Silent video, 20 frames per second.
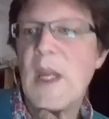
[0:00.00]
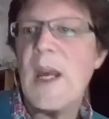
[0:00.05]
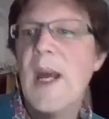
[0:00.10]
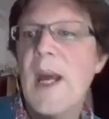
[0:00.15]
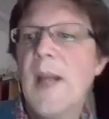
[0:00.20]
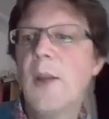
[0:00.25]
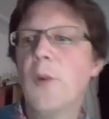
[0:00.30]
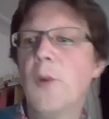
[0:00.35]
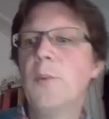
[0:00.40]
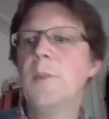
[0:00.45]

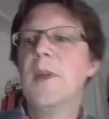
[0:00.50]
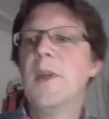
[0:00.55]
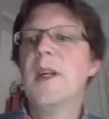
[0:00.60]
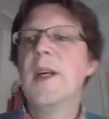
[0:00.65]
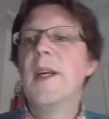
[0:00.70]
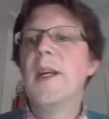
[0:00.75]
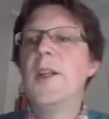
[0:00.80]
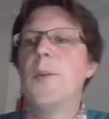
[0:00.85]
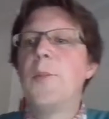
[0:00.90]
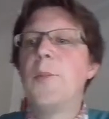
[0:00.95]
Hello.
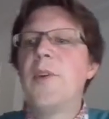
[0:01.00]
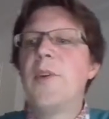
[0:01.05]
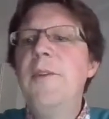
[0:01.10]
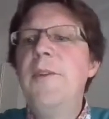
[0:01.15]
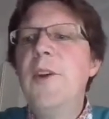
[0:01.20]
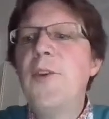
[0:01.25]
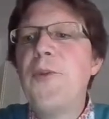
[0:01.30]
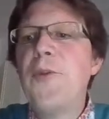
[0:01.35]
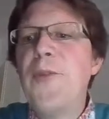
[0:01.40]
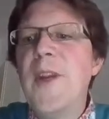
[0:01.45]
In the
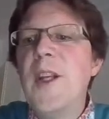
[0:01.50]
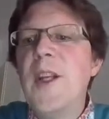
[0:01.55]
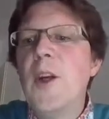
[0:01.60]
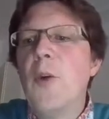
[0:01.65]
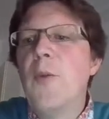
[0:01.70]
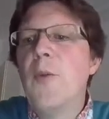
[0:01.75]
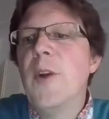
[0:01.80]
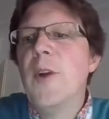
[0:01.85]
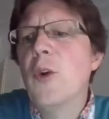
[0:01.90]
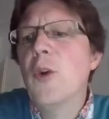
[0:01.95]
previous video,
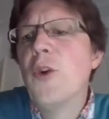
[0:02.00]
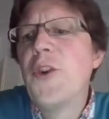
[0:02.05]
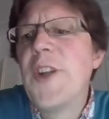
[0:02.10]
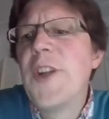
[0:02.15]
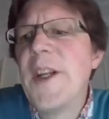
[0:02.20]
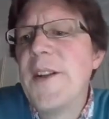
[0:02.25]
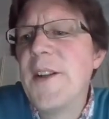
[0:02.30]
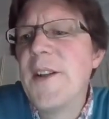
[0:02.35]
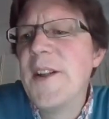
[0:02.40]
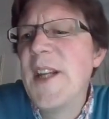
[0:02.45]
we looked
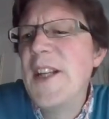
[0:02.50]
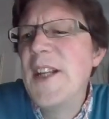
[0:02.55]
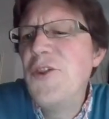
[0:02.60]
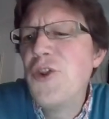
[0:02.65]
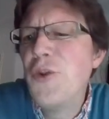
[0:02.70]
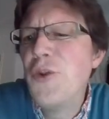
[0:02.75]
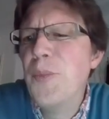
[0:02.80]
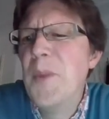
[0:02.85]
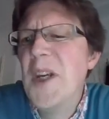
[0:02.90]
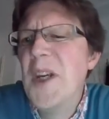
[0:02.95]
at an
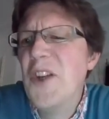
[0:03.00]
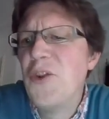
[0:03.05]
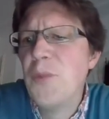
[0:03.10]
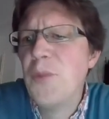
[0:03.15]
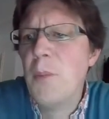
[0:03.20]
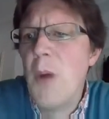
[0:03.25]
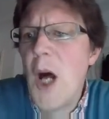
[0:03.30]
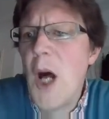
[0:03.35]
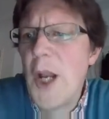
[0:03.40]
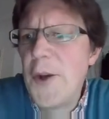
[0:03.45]
agent-based
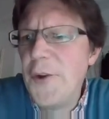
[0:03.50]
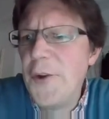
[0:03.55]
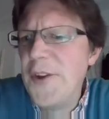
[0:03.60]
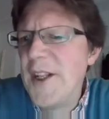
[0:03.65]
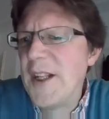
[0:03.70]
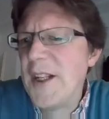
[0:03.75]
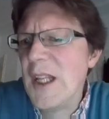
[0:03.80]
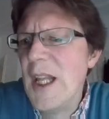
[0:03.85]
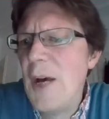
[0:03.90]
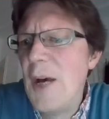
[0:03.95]
model
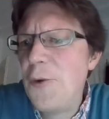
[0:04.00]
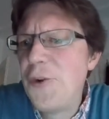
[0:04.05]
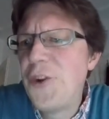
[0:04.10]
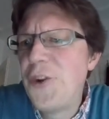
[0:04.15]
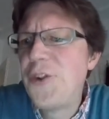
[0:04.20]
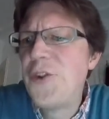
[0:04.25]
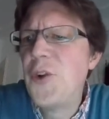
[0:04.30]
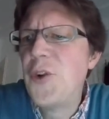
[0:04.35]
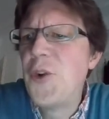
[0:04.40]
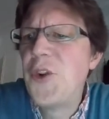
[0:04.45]
that allows
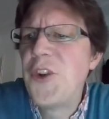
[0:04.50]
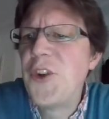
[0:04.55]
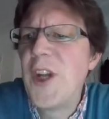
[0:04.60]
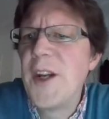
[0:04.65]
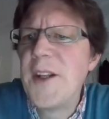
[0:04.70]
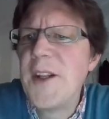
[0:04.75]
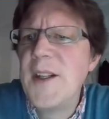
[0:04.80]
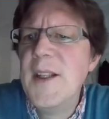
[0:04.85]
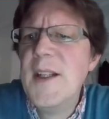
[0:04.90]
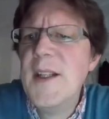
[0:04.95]
us to
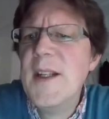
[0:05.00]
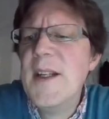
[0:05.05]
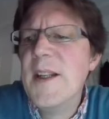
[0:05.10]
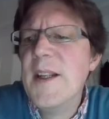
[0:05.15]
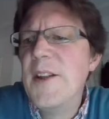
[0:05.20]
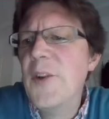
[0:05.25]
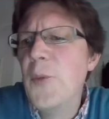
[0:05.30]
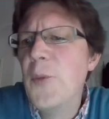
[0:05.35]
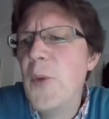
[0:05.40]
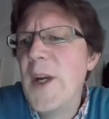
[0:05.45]
study
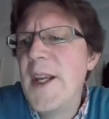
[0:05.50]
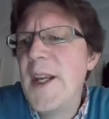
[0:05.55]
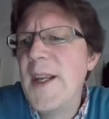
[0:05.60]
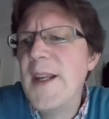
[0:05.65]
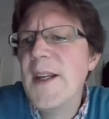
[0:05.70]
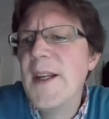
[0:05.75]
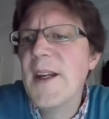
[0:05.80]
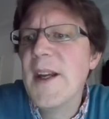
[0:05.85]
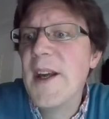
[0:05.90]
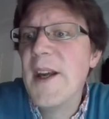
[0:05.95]
the
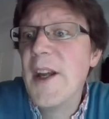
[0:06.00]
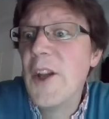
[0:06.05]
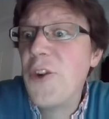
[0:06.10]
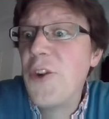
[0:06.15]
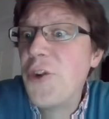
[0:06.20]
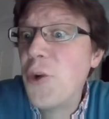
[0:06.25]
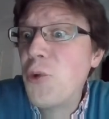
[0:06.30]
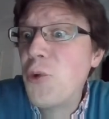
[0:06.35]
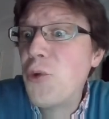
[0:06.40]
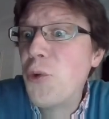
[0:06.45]
way a
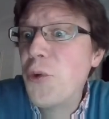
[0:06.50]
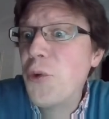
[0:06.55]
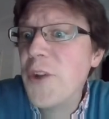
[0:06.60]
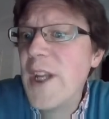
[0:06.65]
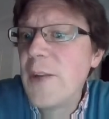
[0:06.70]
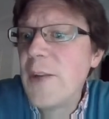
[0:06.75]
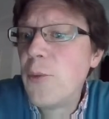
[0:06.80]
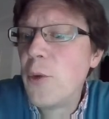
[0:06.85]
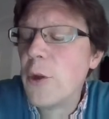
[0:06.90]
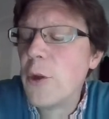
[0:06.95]
social
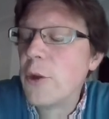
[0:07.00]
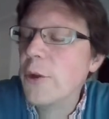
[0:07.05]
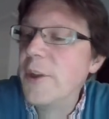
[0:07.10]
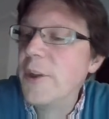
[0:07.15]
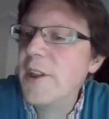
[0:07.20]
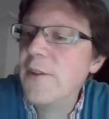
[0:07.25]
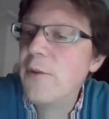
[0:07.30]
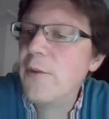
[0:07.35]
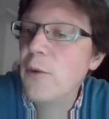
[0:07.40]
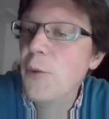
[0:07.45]
network could
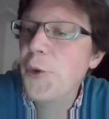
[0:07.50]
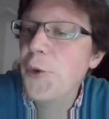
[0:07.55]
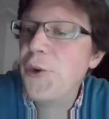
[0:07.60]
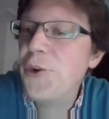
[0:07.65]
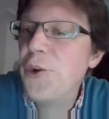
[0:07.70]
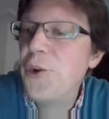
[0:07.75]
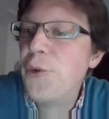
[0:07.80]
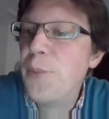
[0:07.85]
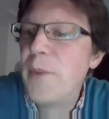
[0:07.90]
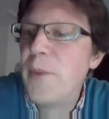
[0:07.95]
influence
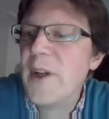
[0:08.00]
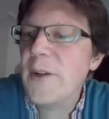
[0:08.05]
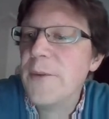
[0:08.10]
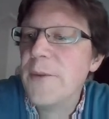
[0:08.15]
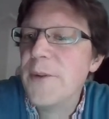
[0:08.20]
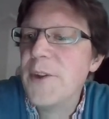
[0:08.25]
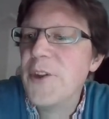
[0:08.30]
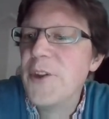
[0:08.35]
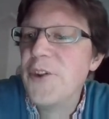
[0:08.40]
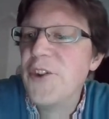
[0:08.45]
the spread of
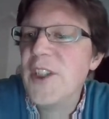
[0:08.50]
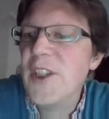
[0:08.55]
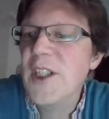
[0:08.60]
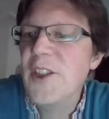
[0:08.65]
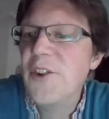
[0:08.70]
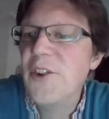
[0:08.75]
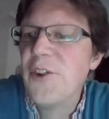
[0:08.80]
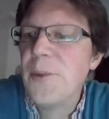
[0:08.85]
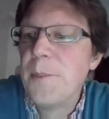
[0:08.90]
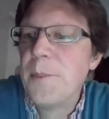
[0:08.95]
a
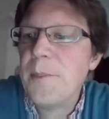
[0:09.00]
disease.